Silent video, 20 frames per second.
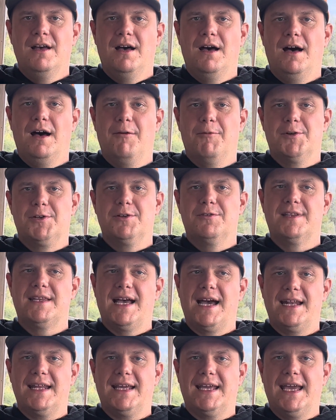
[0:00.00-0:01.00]
We're doing
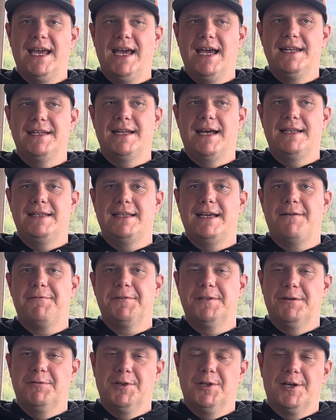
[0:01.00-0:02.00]
that again, and I
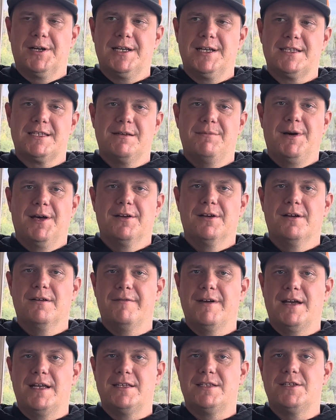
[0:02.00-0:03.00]
definitely would look at some other
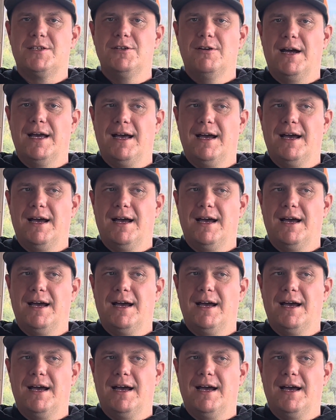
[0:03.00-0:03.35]
events too.